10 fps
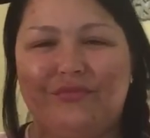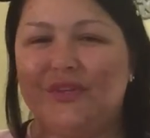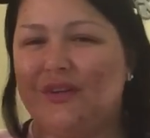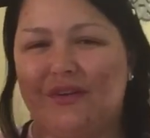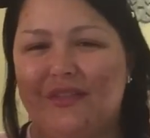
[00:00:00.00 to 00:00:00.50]

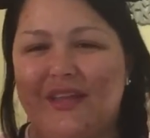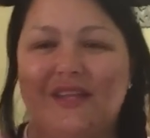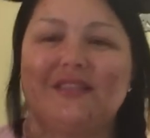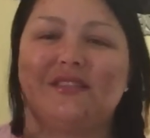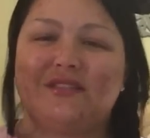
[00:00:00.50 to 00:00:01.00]
you know how that
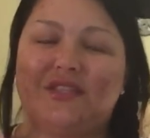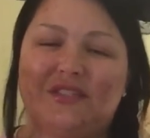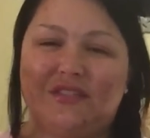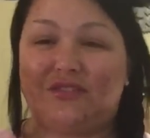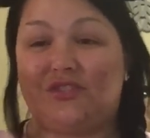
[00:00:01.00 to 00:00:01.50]
is.
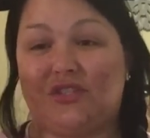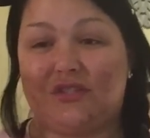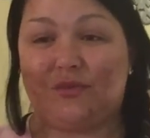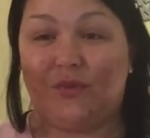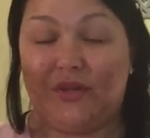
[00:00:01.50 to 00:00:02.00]
This is
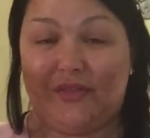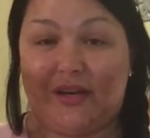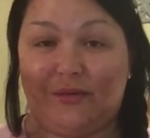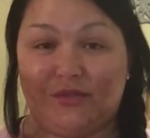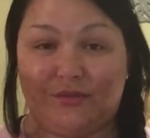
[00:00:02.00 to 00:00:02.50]
just the one that
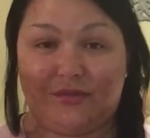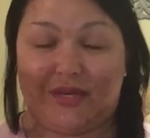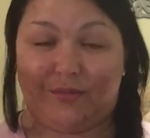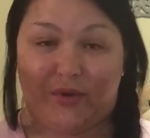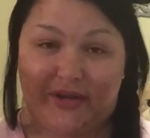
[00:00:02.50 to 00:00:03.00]

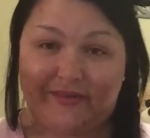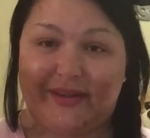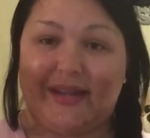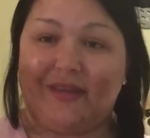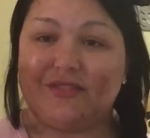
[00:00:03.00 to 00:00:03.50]
I'm wearing
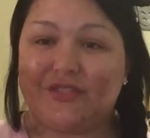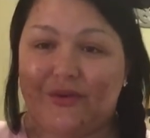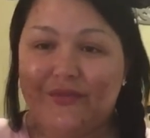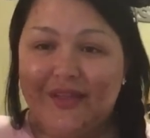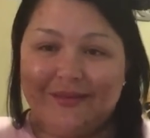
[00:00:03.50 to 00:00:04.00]
right now. So
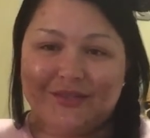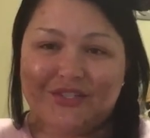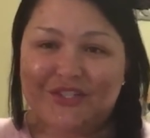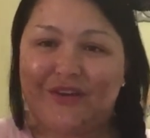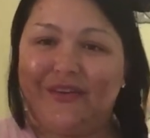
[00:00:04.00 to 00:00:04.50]

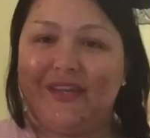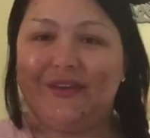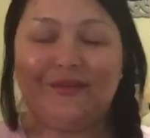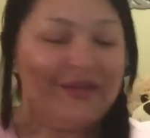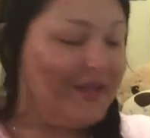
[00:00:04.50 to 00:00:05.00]
just showing
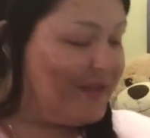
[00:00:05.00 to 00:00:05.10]
you.